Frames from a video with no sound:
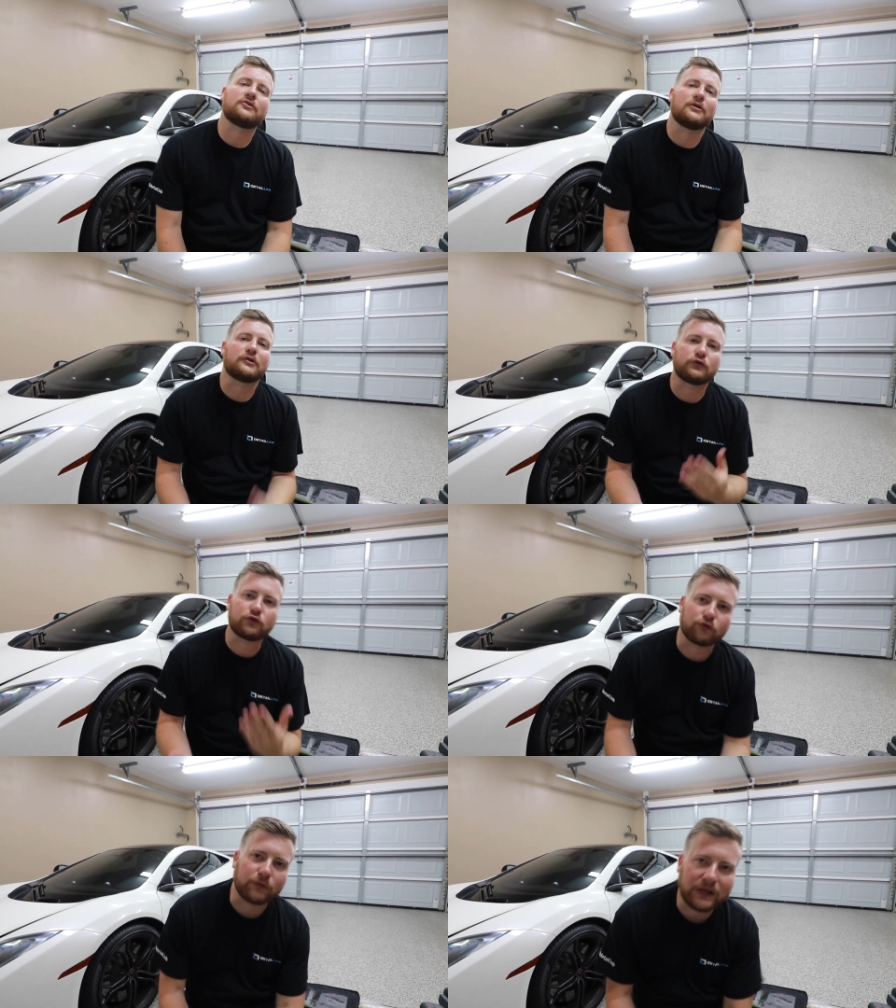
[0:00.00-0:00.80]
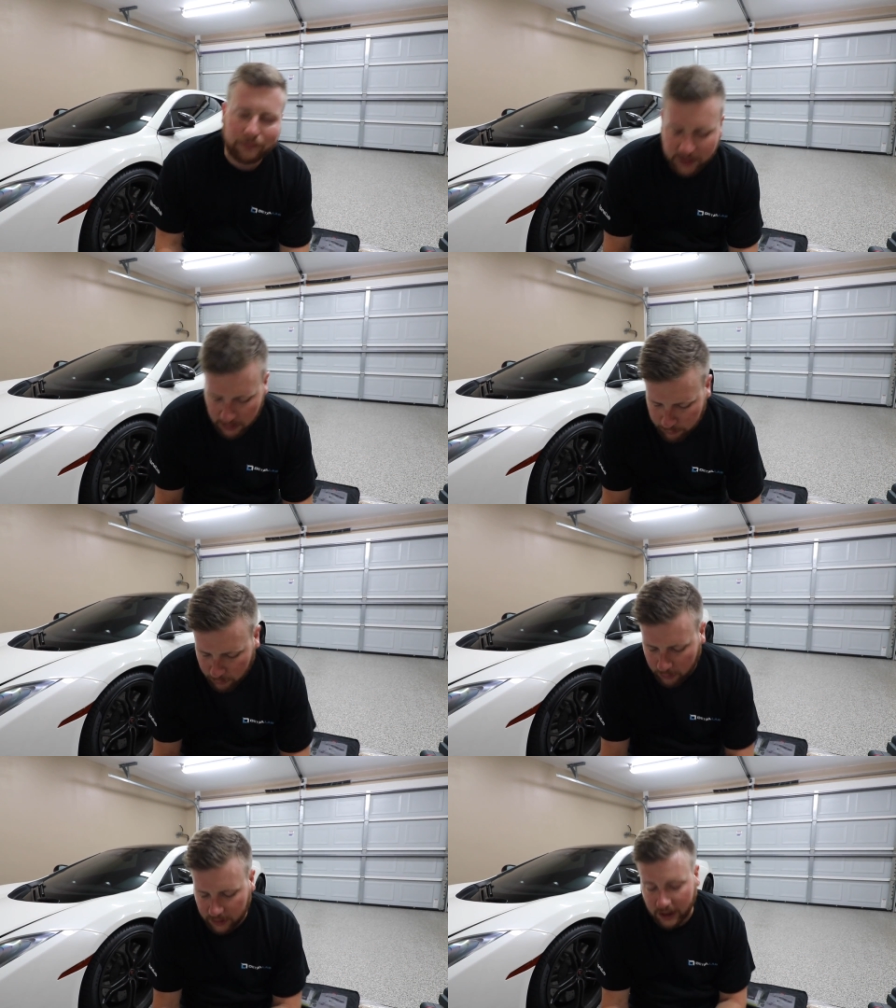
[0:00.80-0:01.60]
are extremely
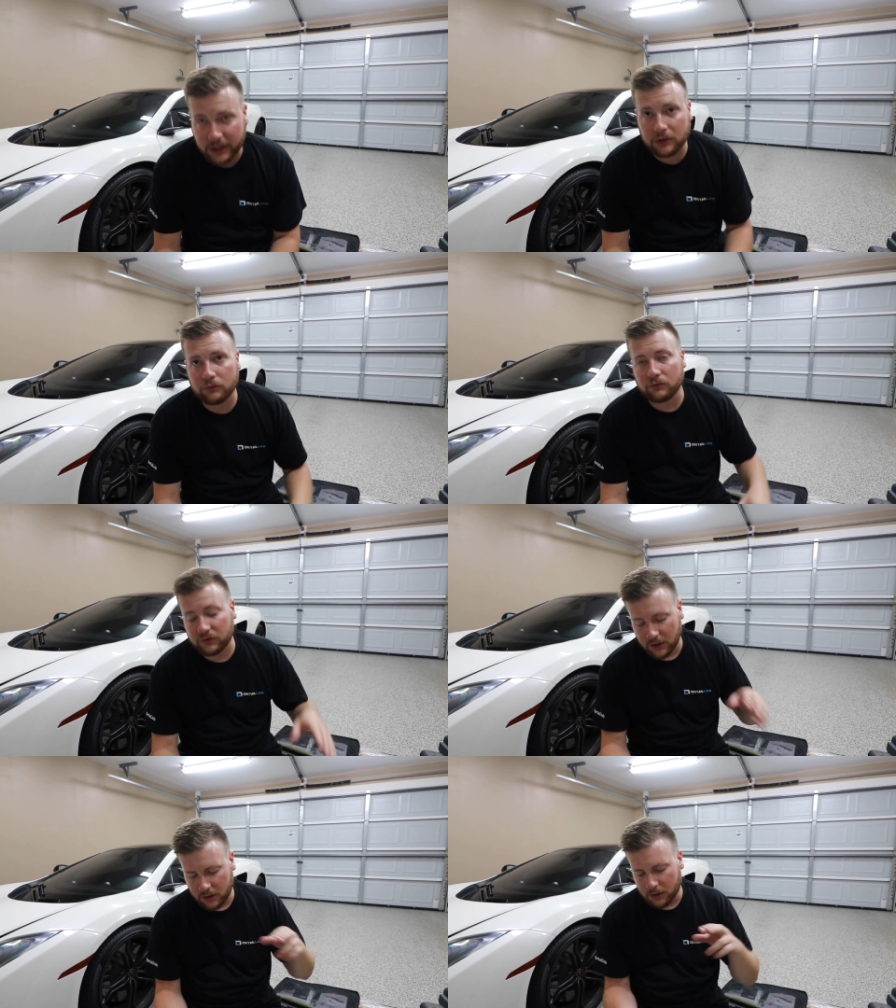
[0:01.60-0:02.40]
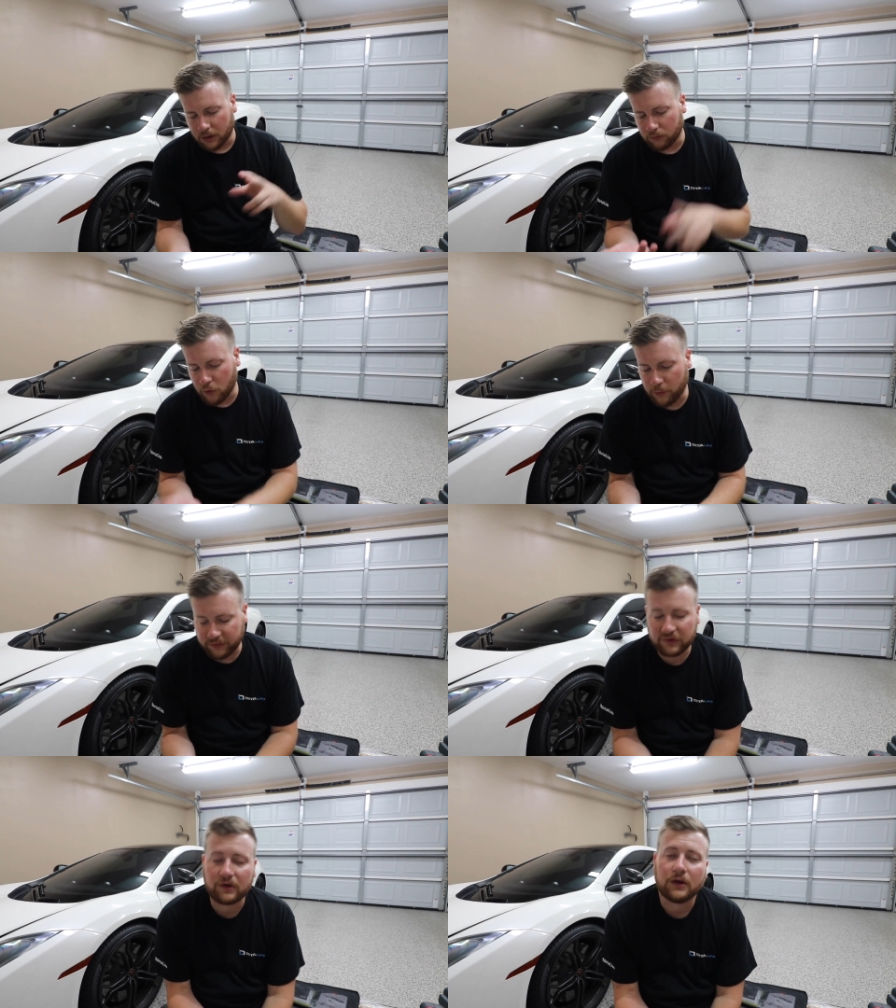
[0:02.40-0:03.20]
important. I use a
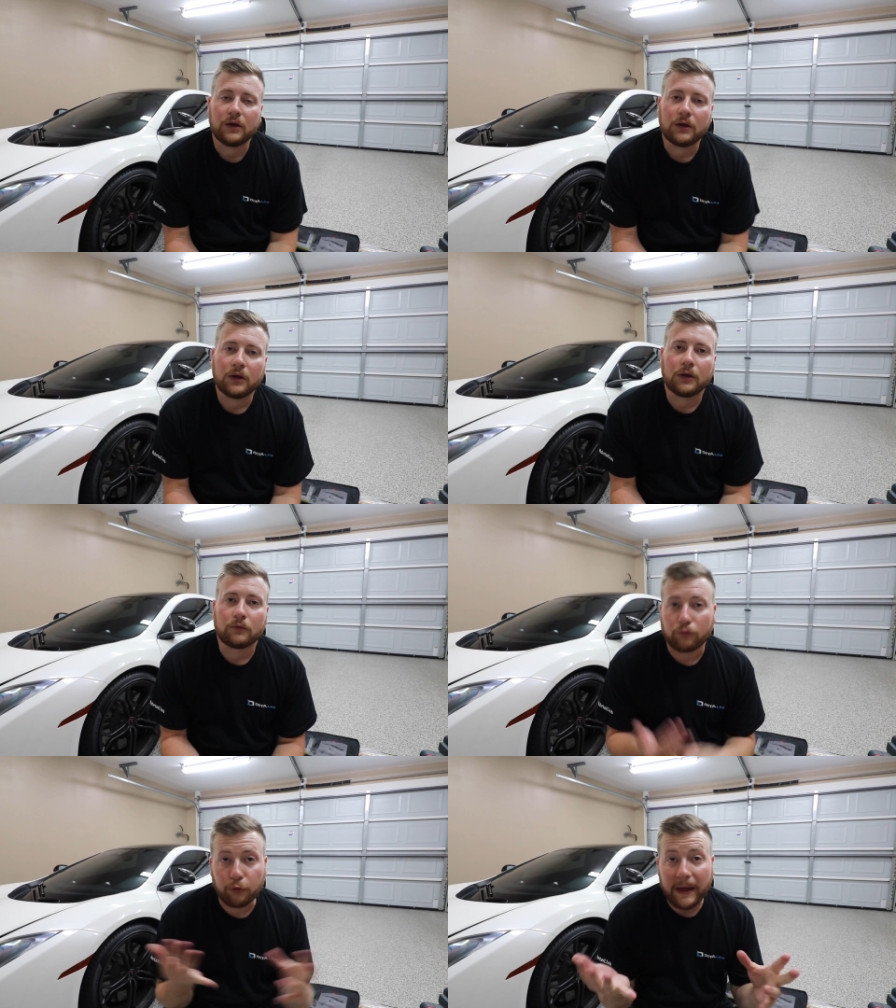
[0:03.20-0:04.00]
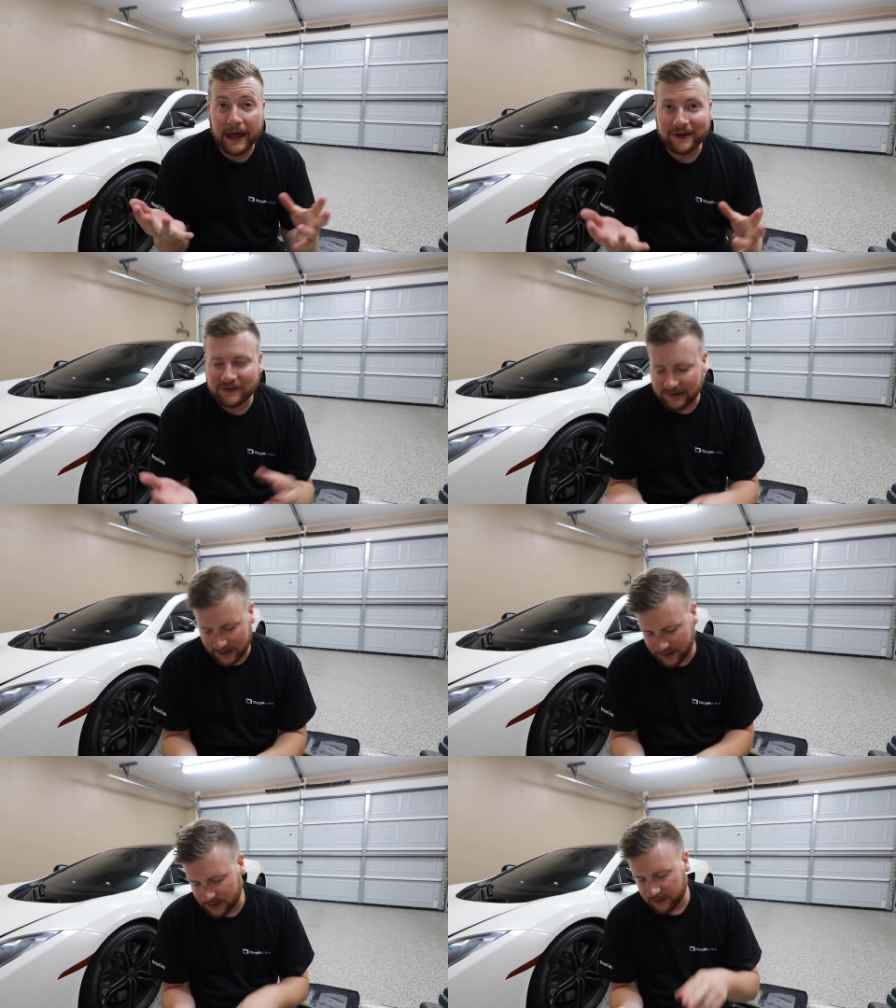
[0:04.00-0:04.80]
Rupes
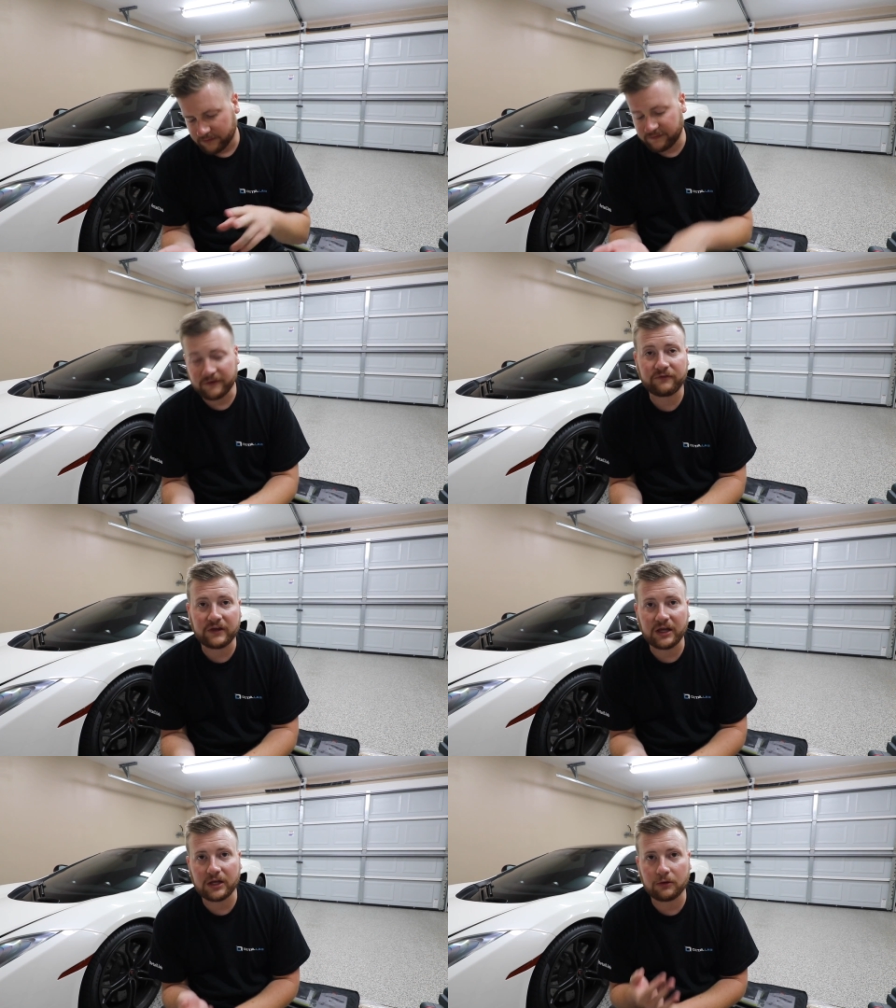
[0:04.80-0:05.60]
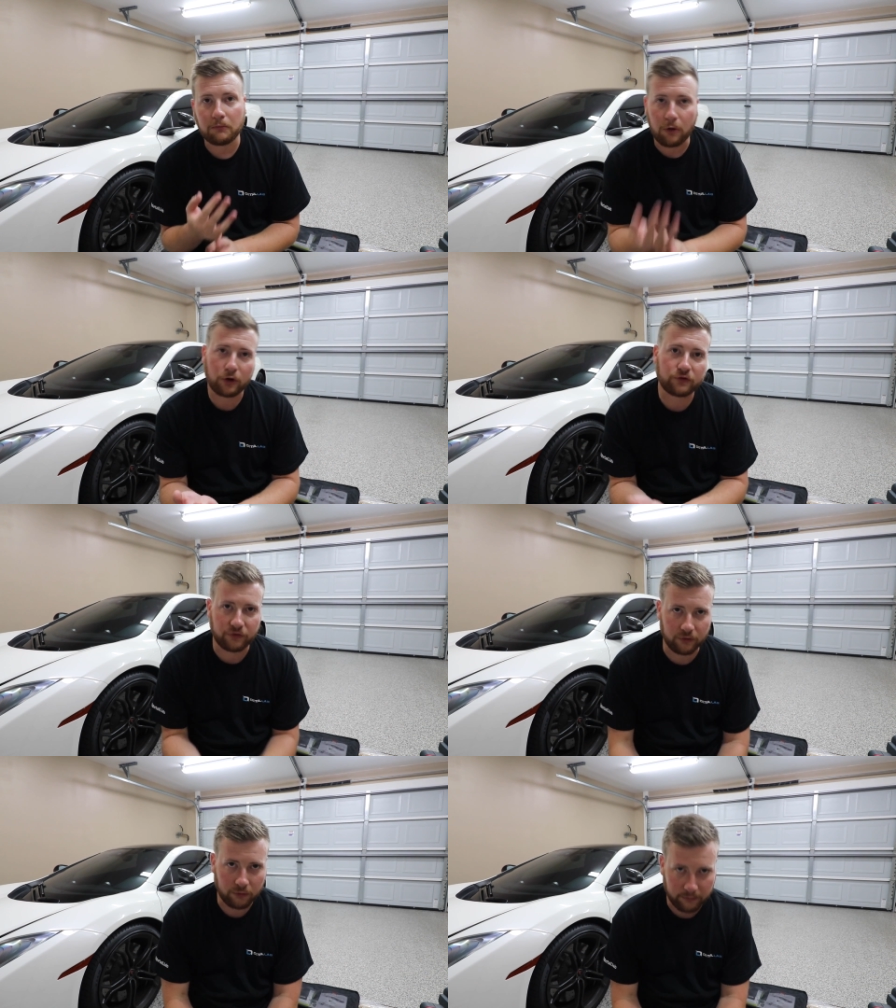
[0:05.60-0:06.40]
15
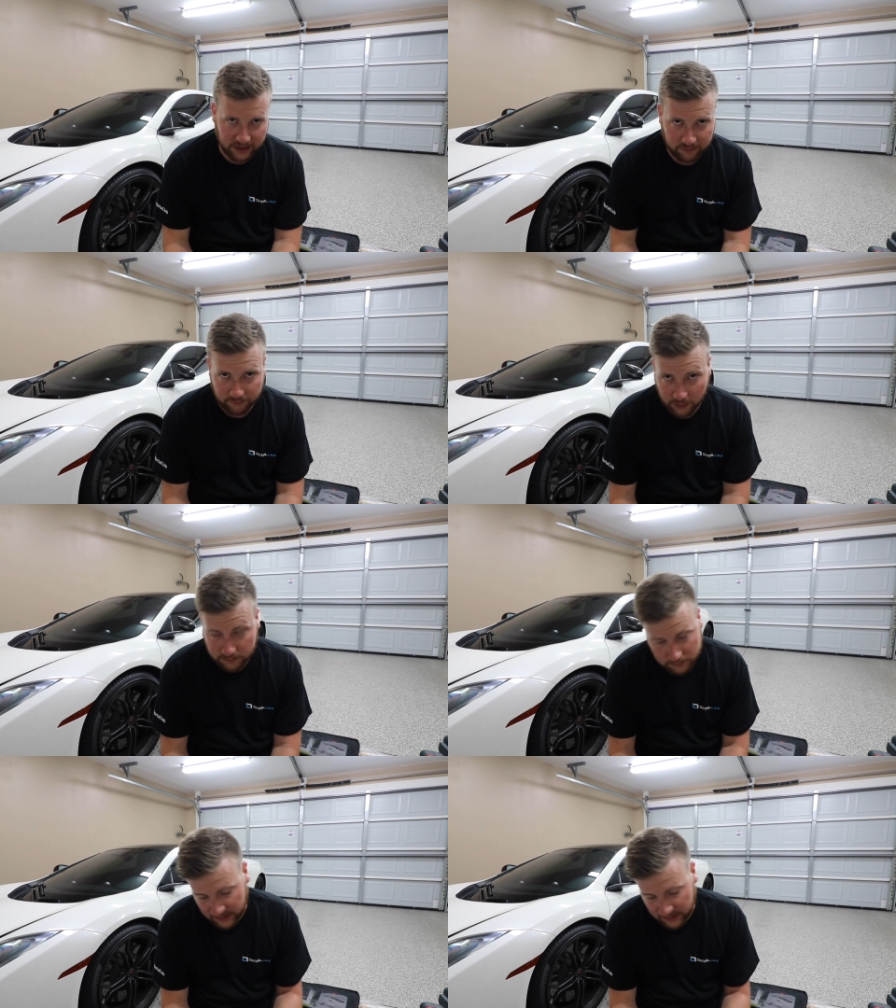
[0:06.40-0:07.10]
Mark II Bigfoot.